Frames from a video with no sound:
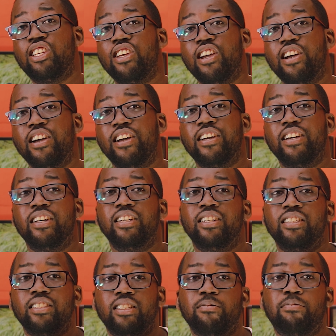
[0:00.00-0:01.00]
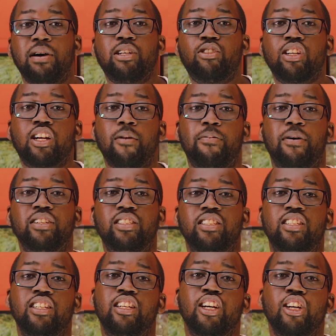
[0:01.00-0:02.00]
here. The battery
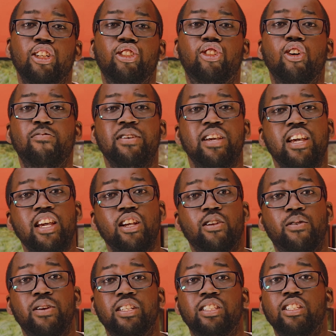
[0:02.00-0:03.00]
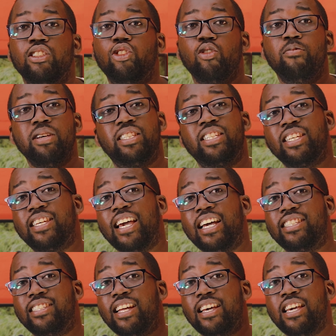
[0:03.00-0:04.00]
capacity should be increased to
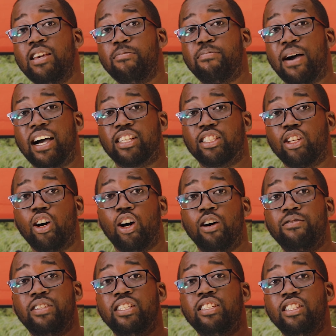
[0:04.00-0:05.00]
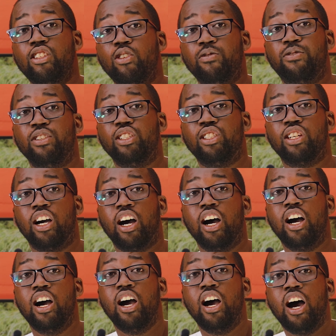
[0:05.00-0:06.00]
mitigate the impact of this new feature.
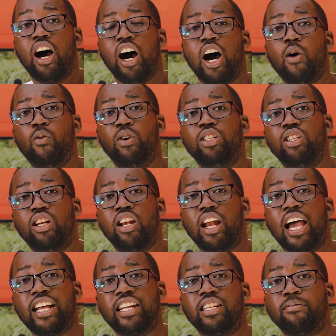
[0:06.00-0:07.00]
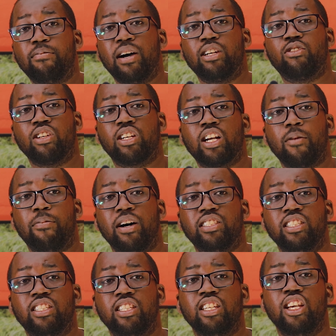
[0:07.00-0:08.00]
How would you like the battery
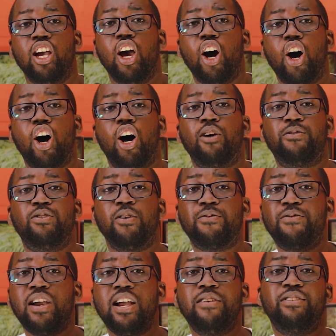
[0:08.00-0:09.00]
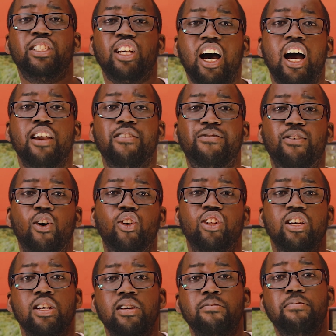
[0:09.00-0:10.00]
capacity of your favorite iPhone
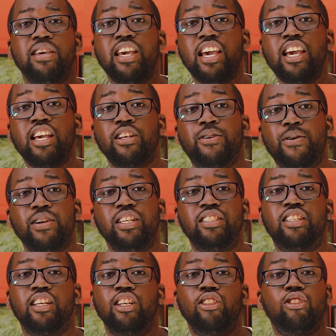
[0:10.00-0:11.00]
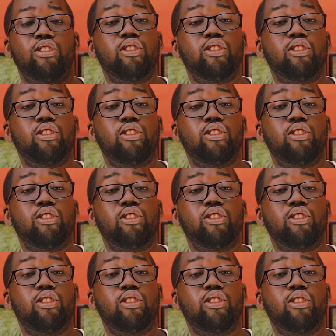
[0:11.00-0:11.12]
be increased to